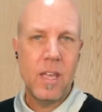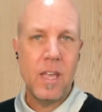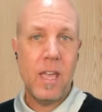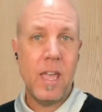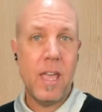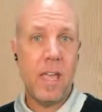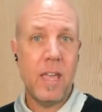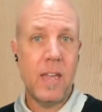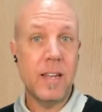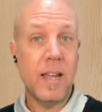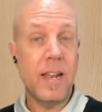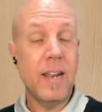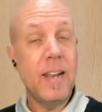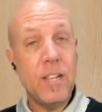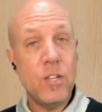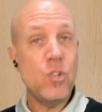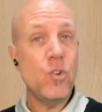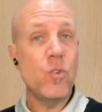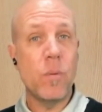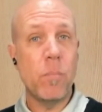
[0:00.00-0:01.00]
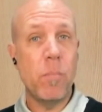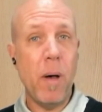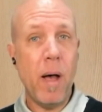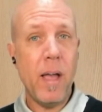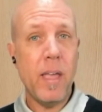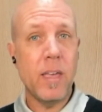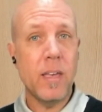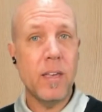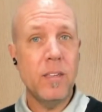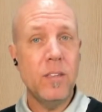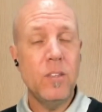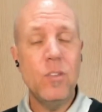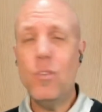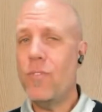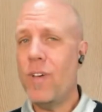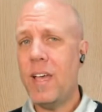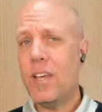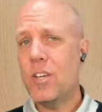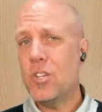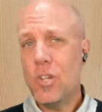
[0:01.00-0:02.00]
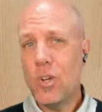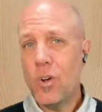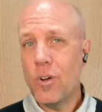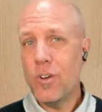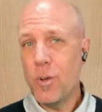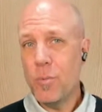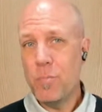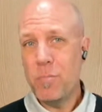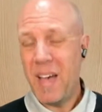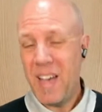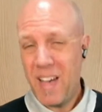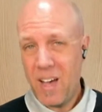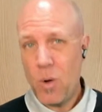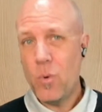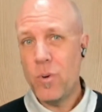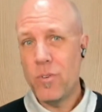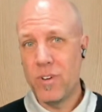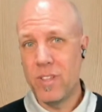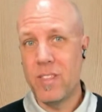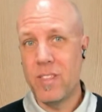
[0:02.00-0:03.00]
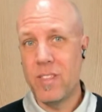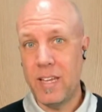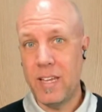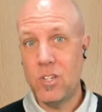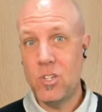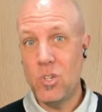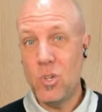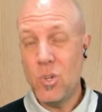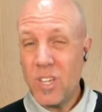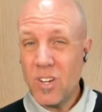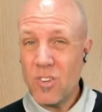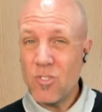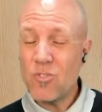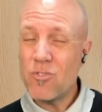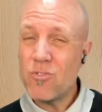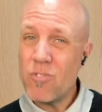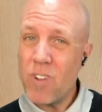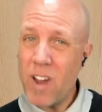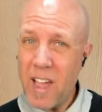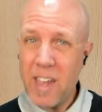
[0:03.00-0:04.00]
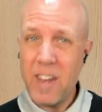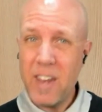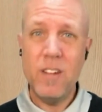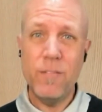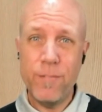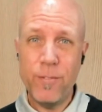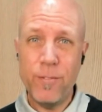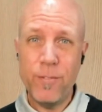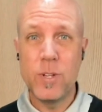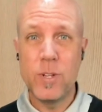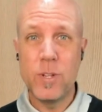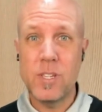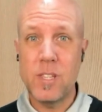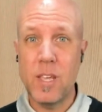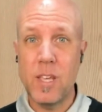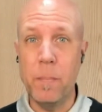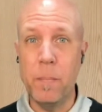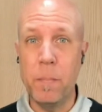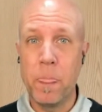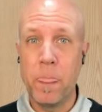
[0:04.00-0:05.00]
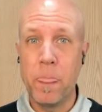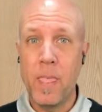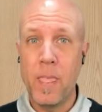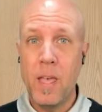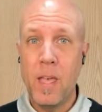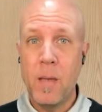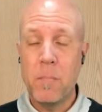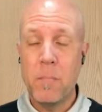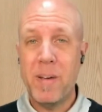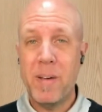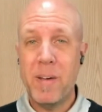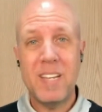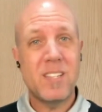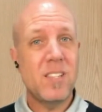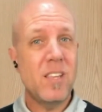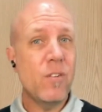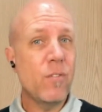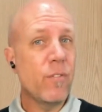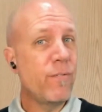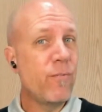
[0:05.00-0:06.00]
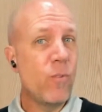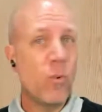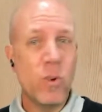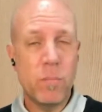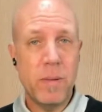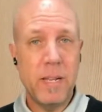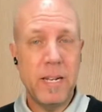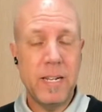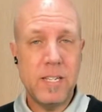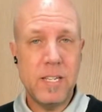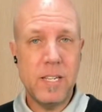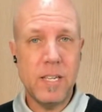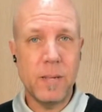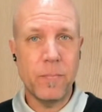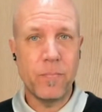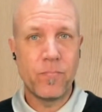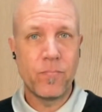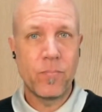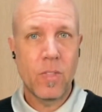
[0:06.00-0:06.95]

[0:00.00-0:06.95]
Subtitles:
And unless you're a buyer, you've actually got no power in that. You can try and influence them, but it's their affordability.